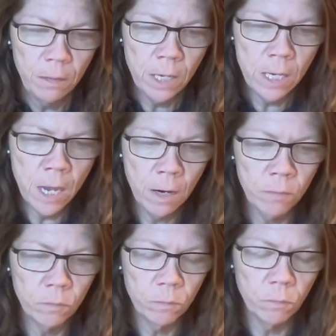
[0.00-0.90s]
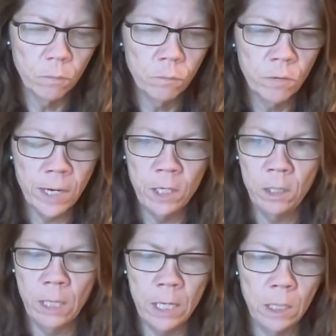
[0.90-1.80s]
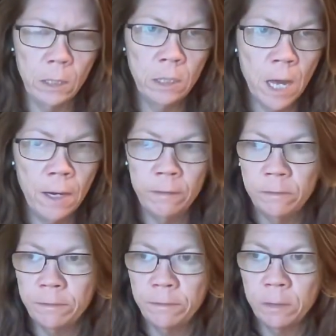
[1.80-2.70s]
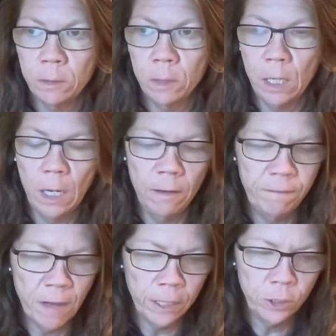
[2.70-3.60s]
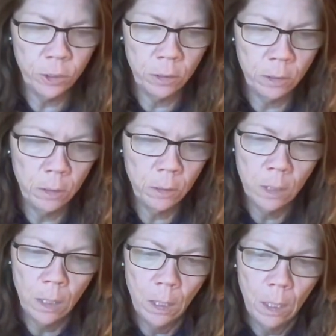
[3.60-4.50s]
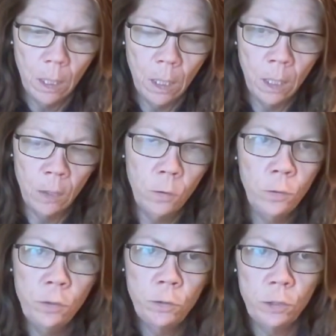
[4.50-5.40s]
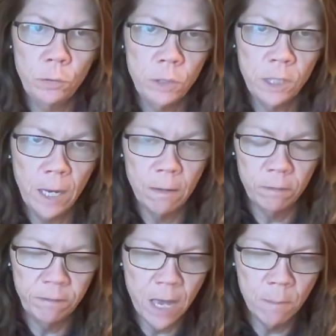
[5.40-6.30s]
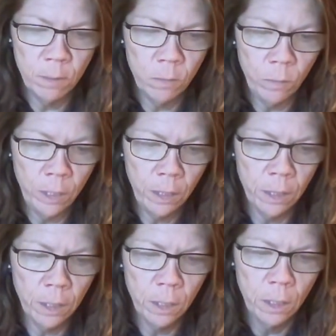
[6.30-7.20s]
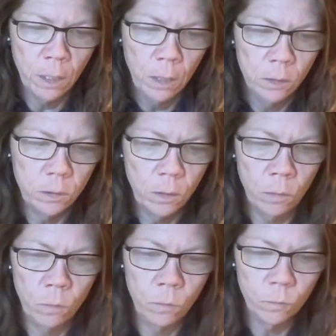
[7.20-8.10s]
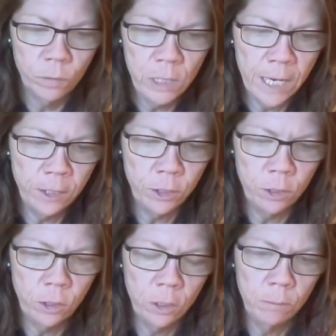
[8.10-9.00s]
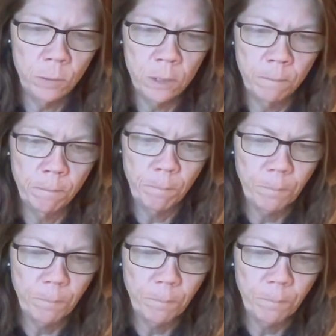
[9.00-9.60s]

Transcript: They can't regulate love, affection, who you choose to have a family with. So relationships.